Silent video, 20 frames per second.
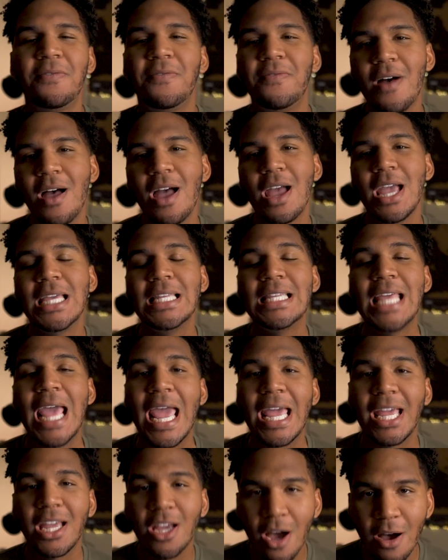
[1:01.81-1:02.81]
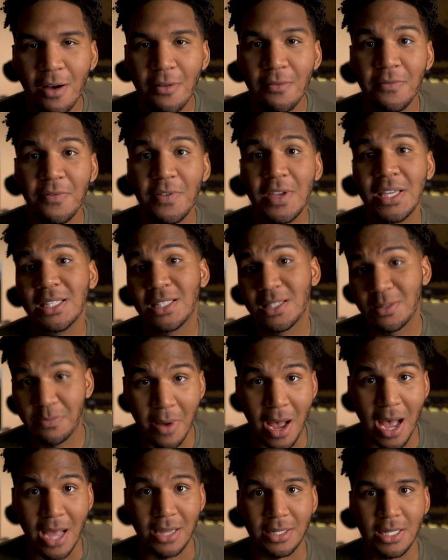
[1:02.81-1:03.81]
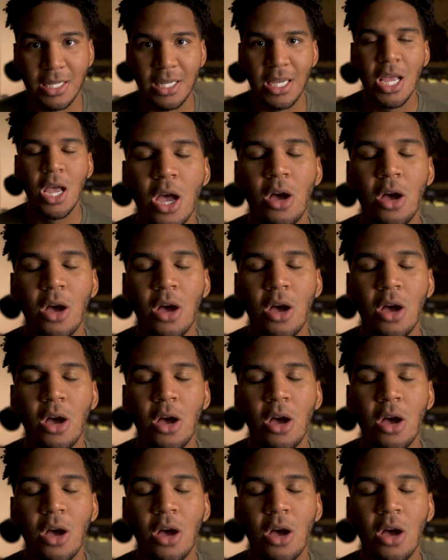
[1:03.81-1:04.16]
find a comfy spot.